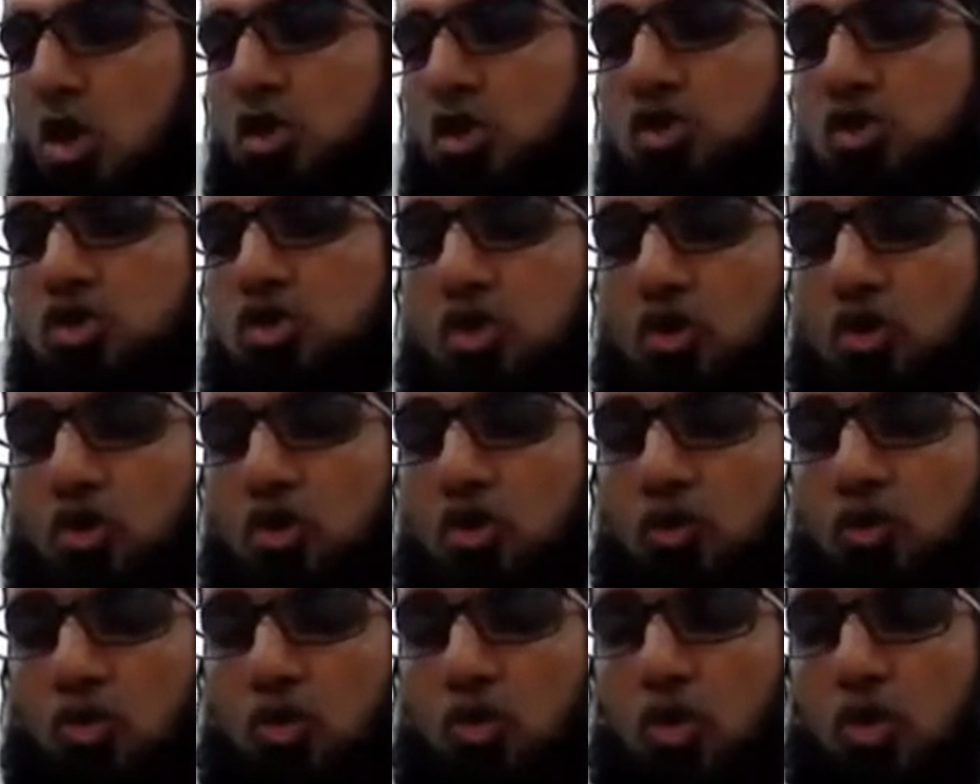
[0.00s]

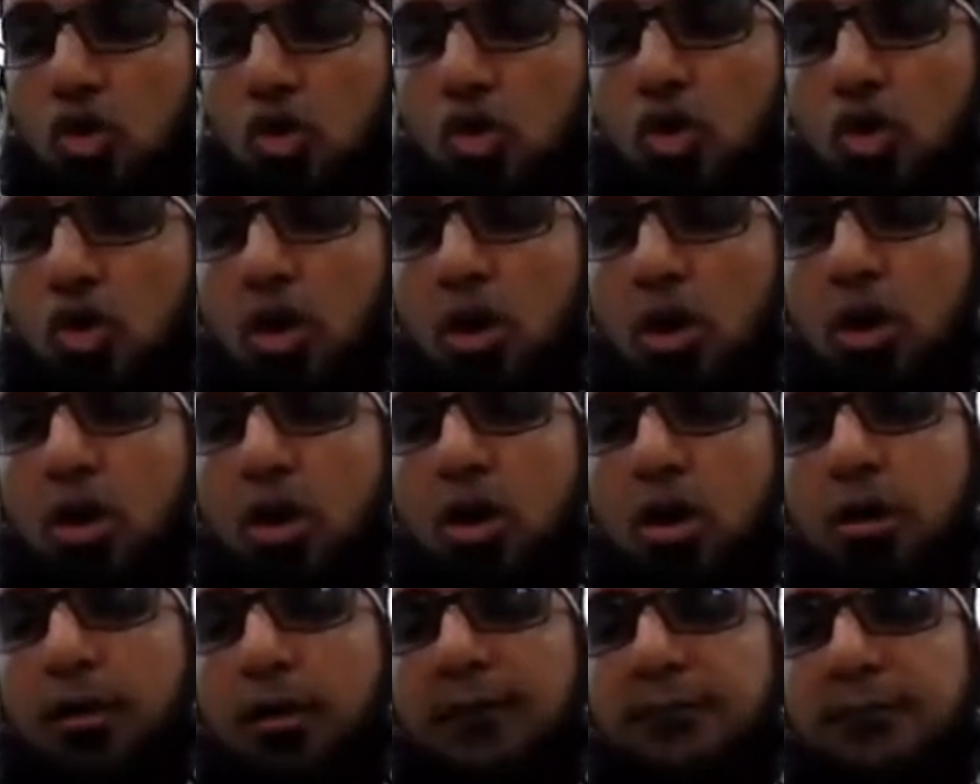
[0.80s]
So
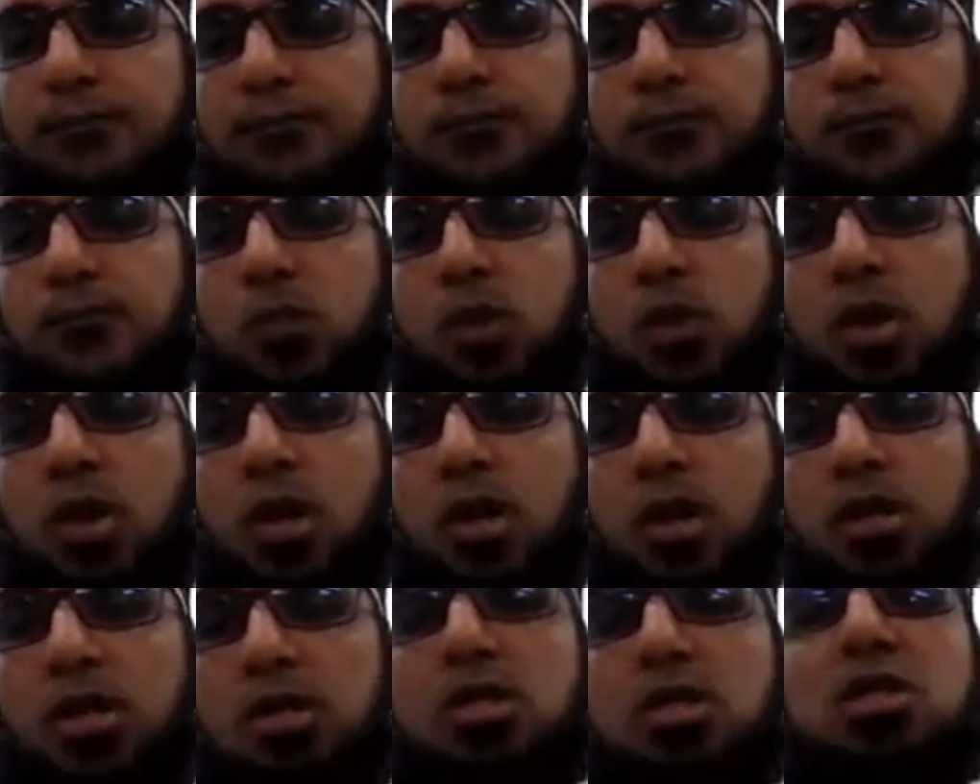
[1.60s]
uh,
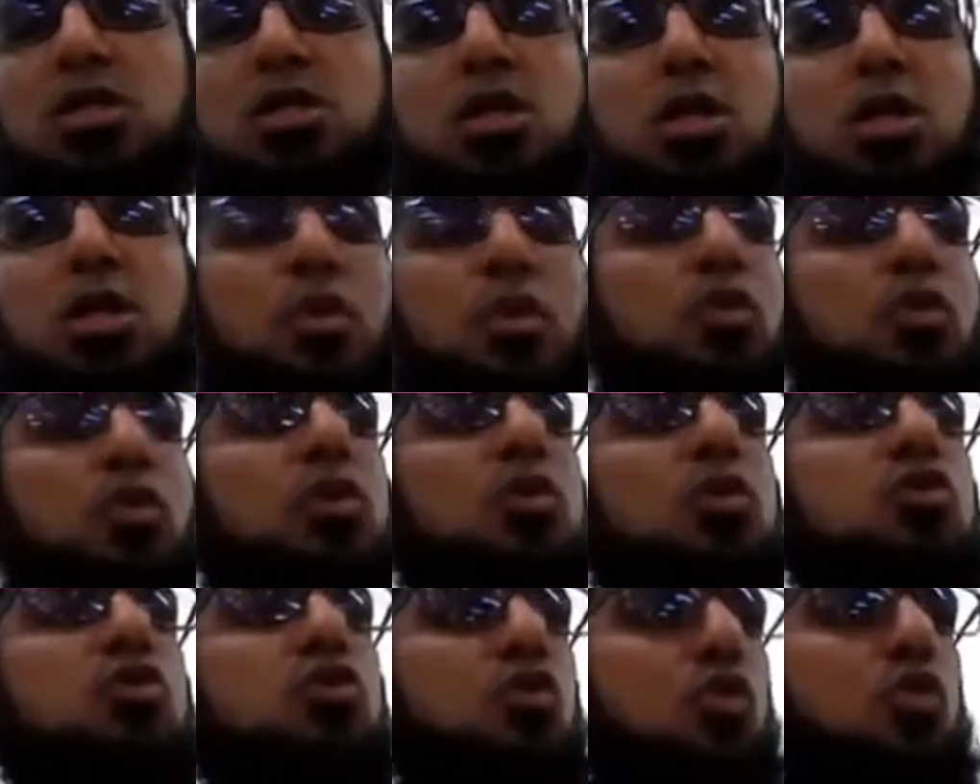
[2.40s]
initially we're
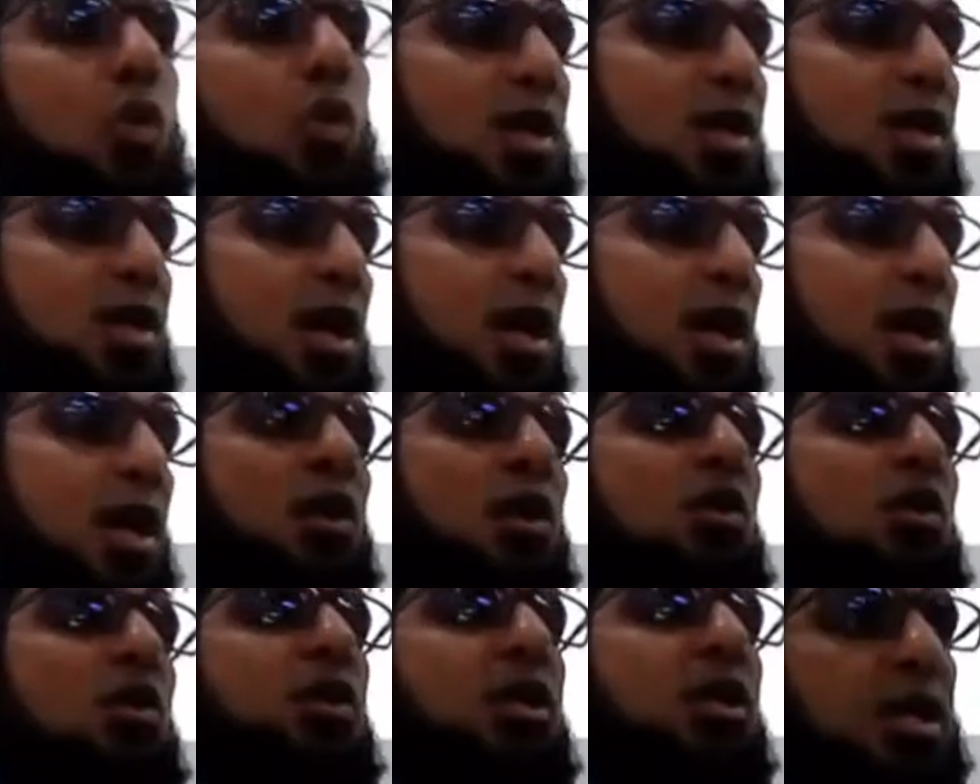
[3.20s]
going to do one
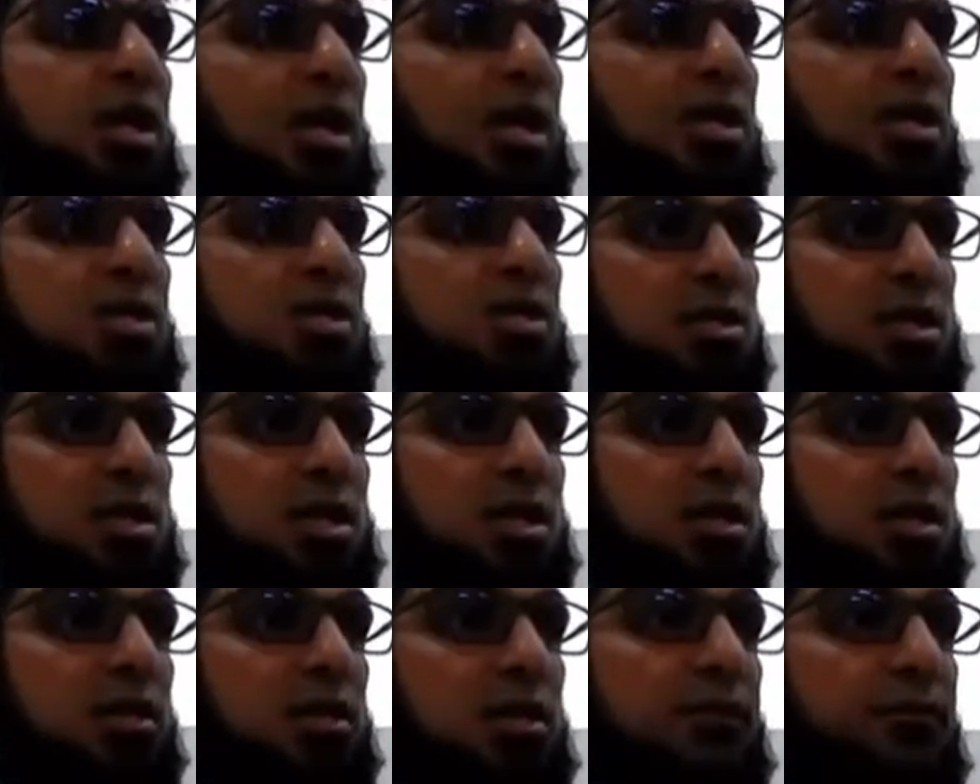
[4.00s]
hour on a case
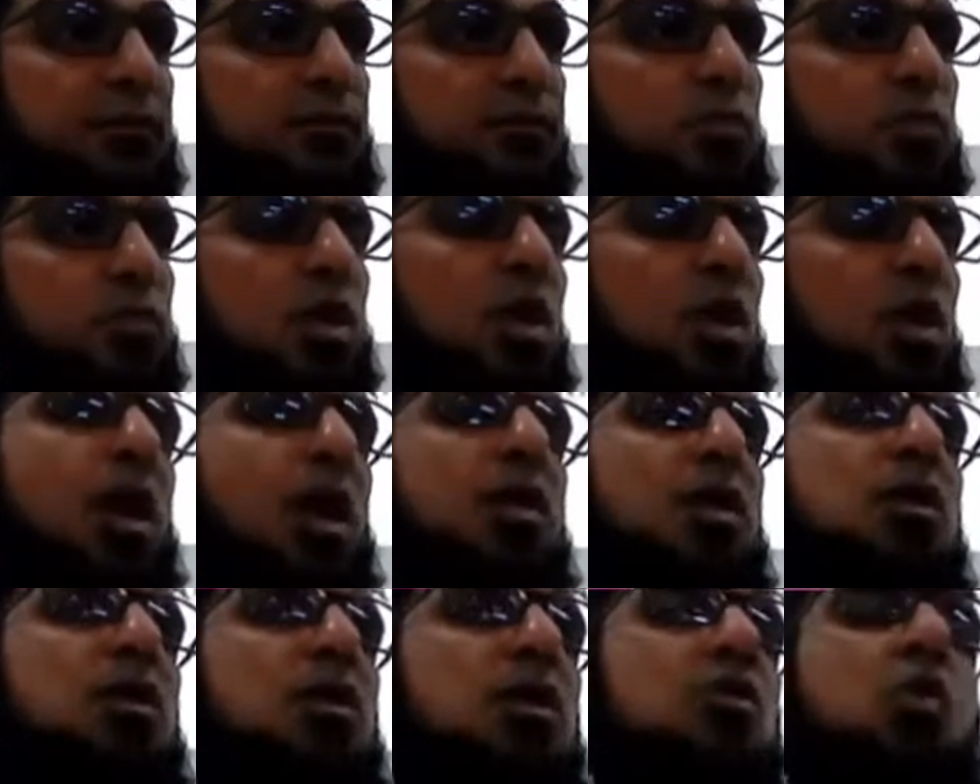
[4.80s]
study
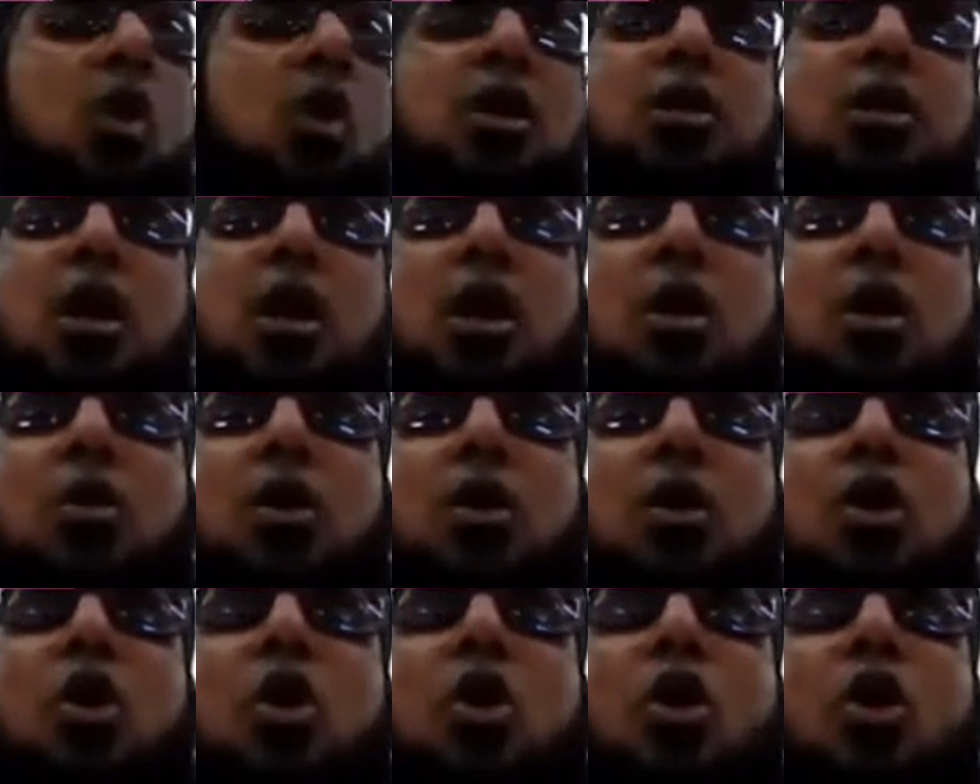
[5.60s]
and then one
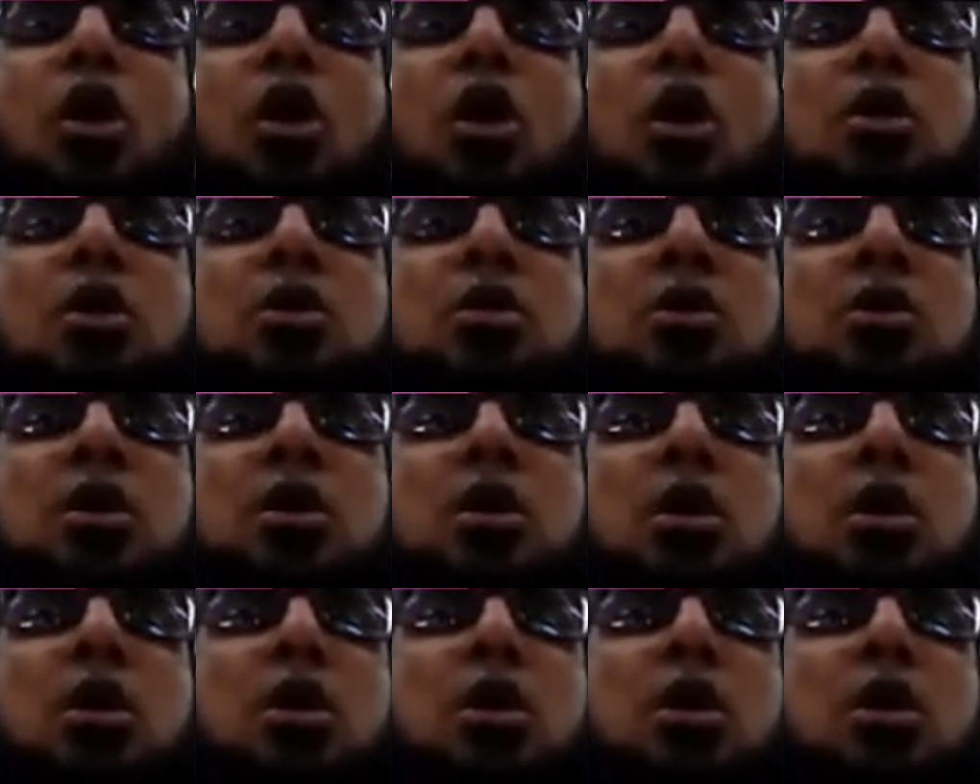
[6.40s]
hour on